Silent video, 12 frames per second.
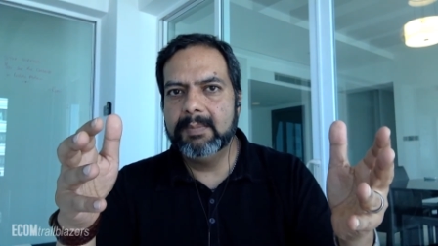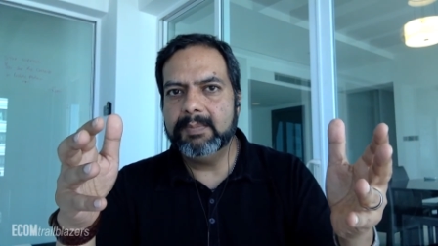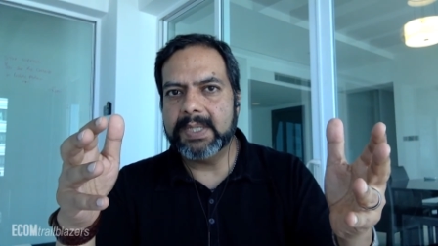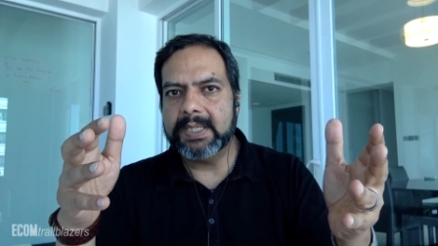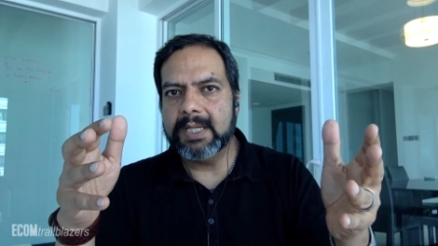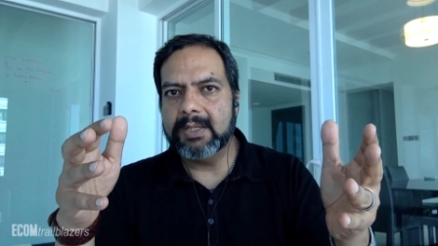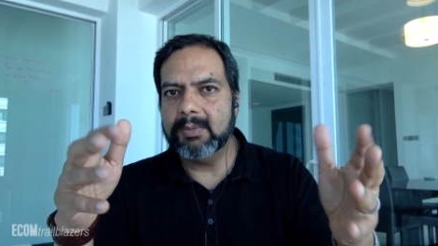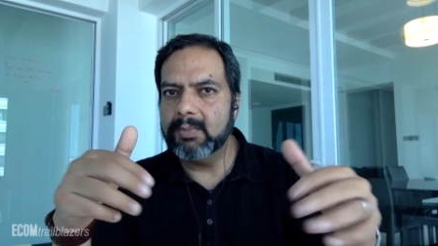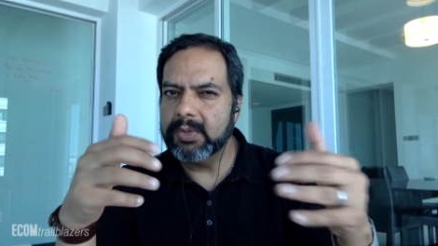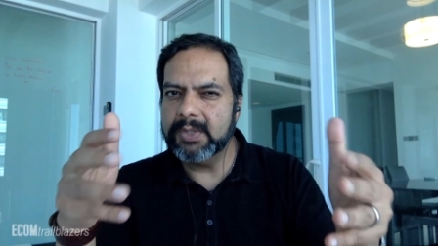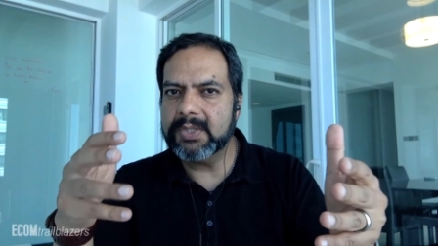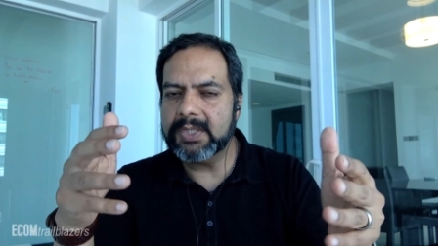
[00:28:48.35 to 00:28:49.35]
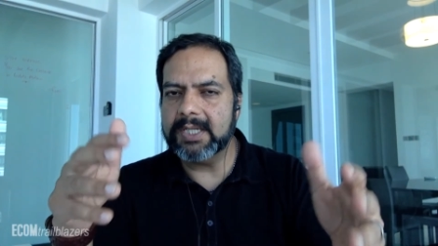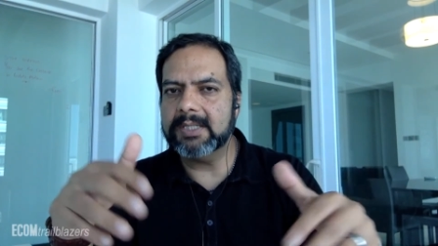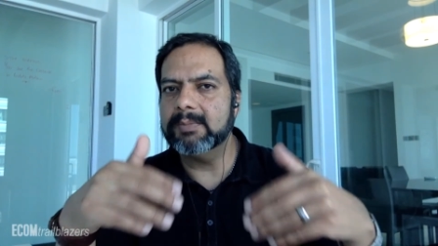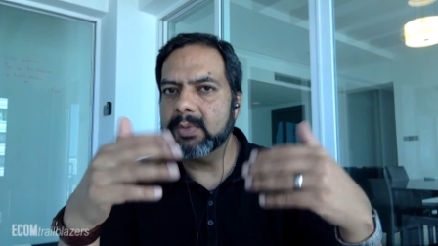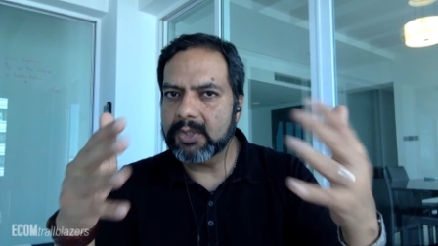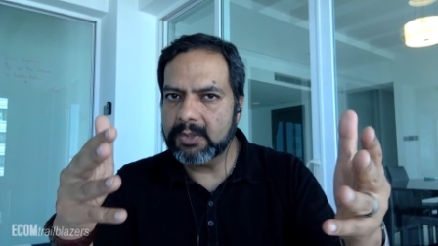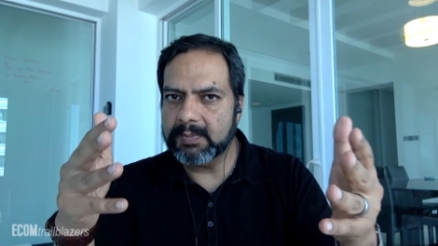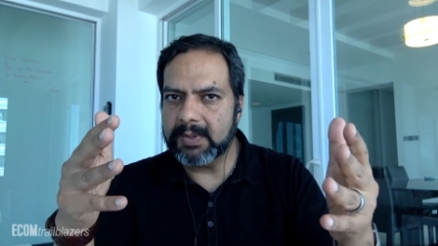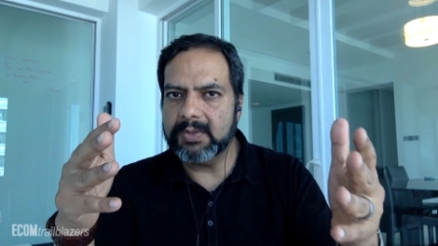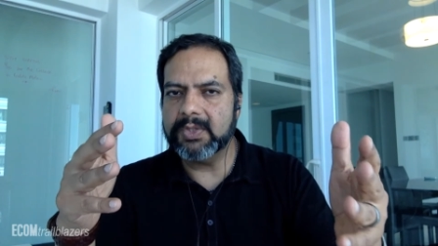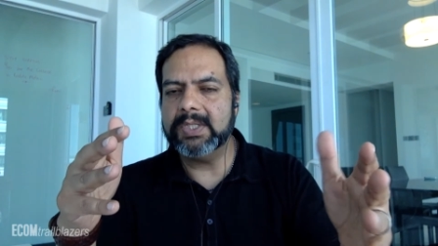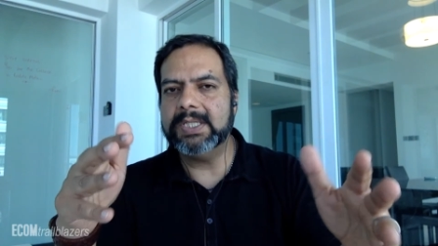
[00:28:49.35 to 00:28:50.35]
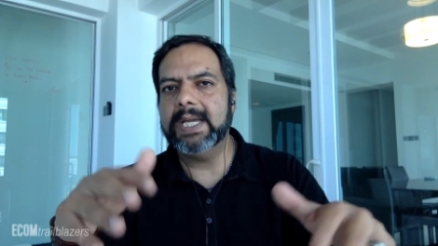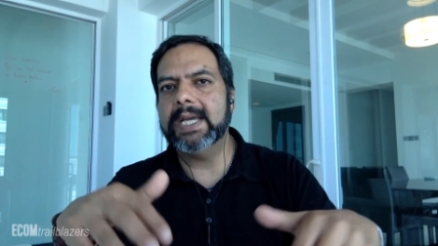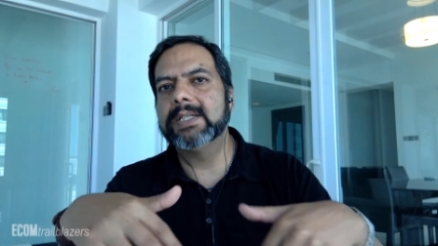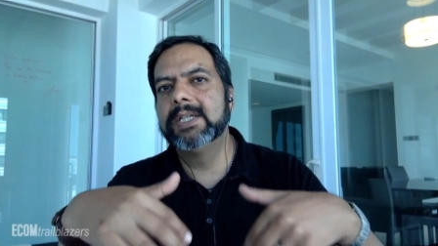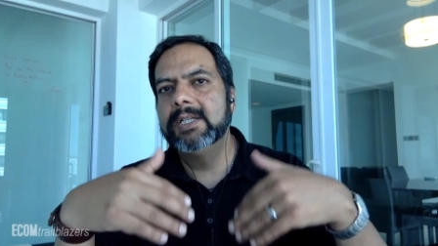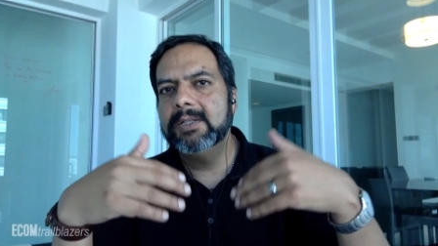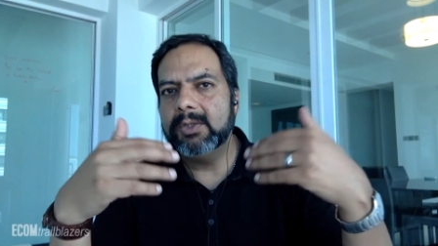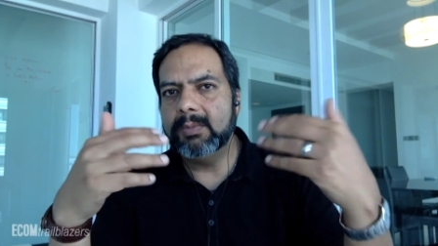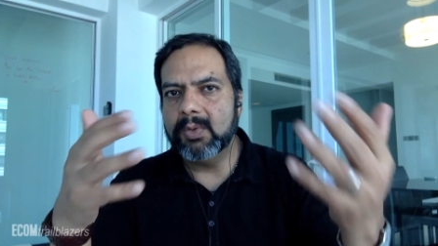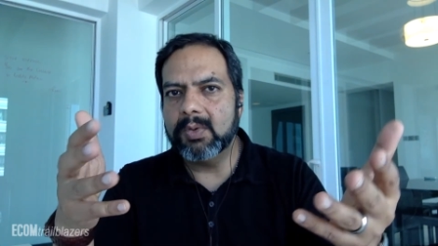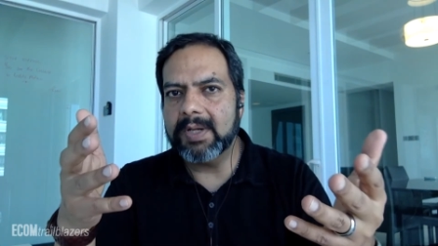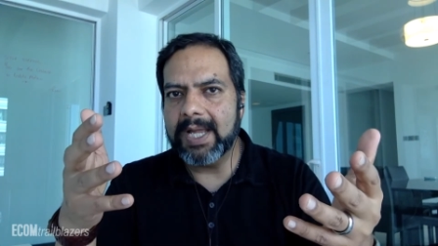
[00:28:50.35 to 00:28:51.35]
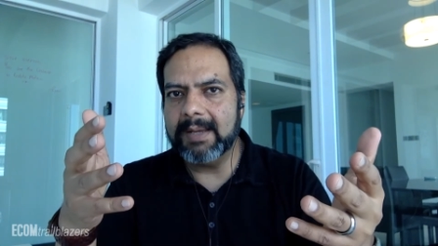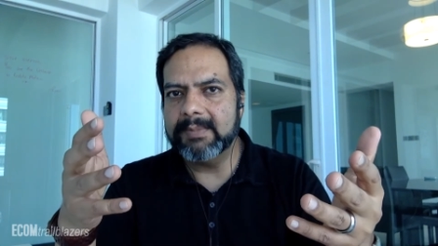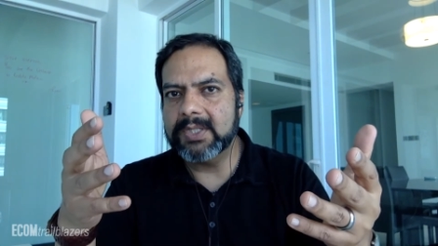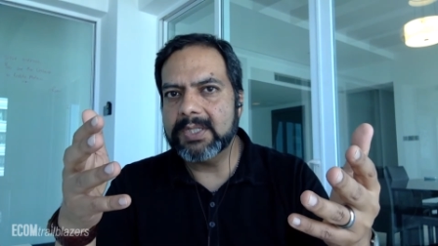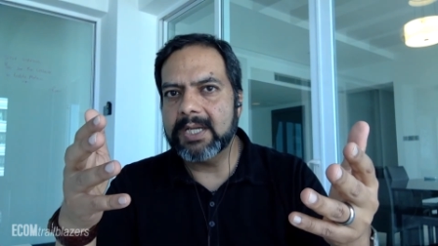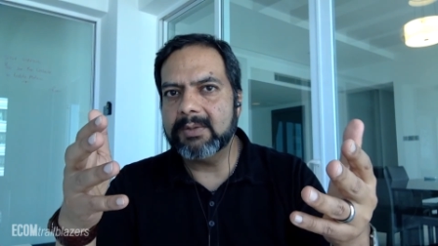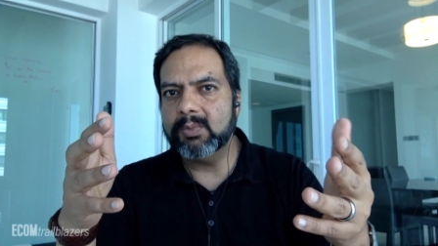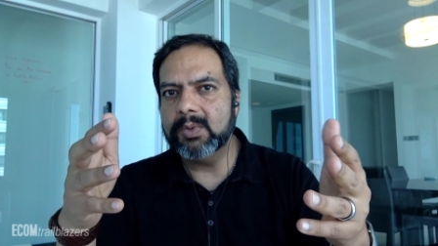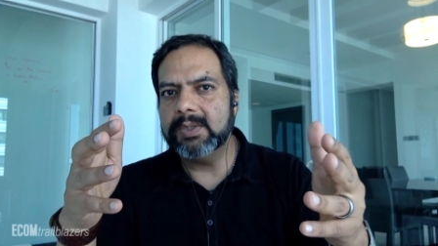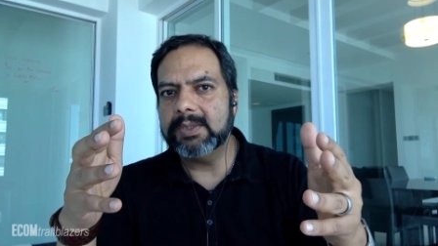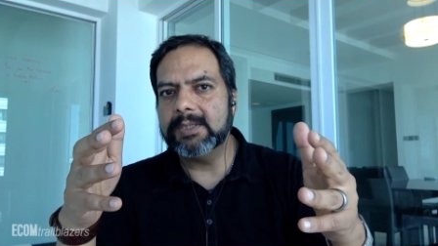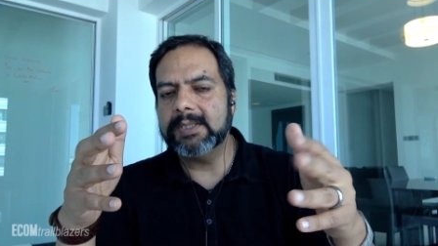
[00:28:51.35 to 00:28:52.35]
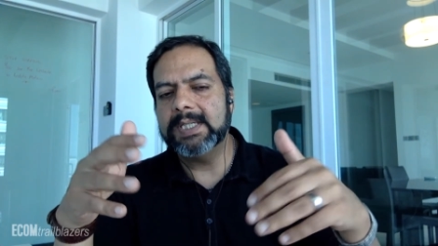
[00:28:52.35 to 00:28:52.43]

But again, the more you sell, the more experience you get, the more Amazon will